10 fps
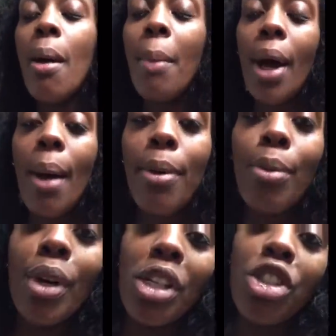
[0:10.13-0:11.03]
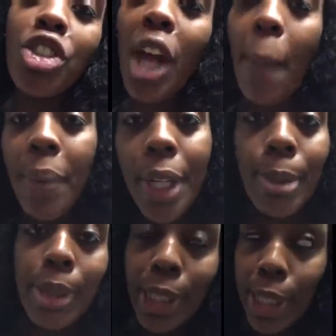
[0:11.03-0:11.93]
My hubby was chopping
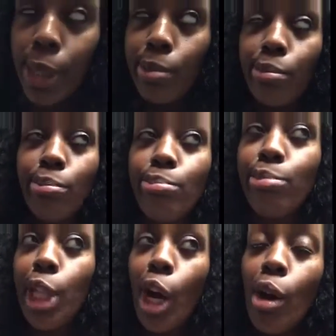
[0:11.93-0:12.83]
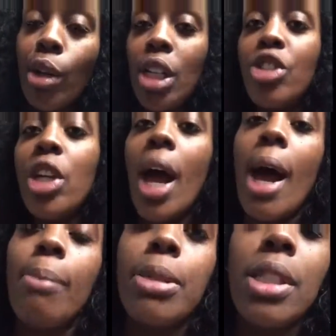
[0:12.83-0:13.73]
up some turkey
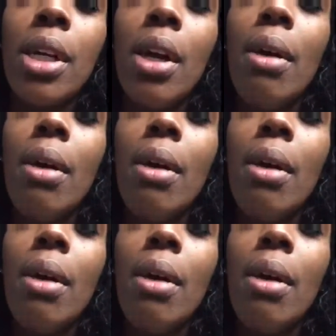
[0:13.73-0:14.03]
chops,